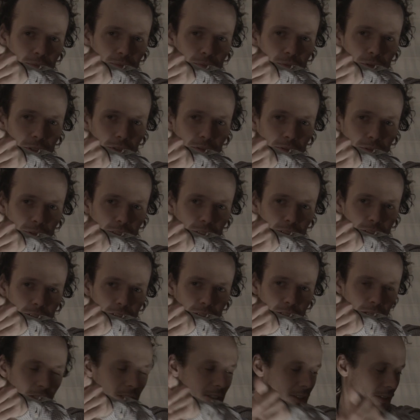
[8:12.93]
Well,
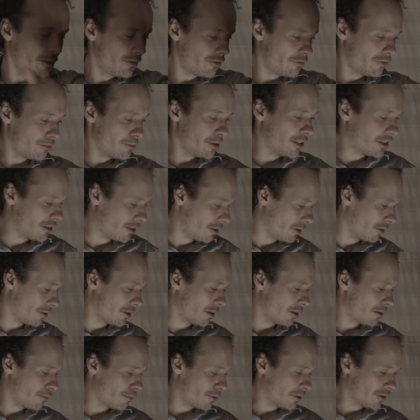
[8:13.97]
it's actually for me to look
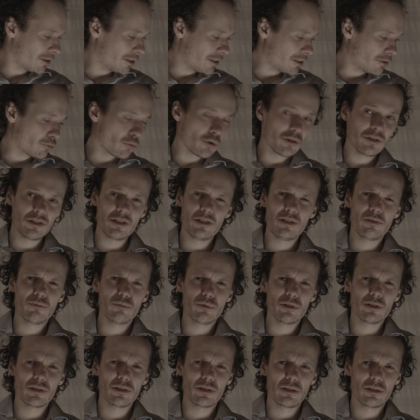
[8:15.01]
it up on the list. What did
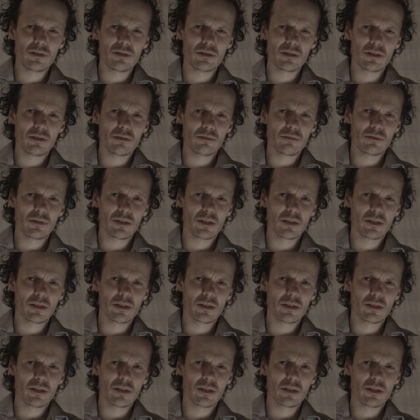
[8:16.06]
you?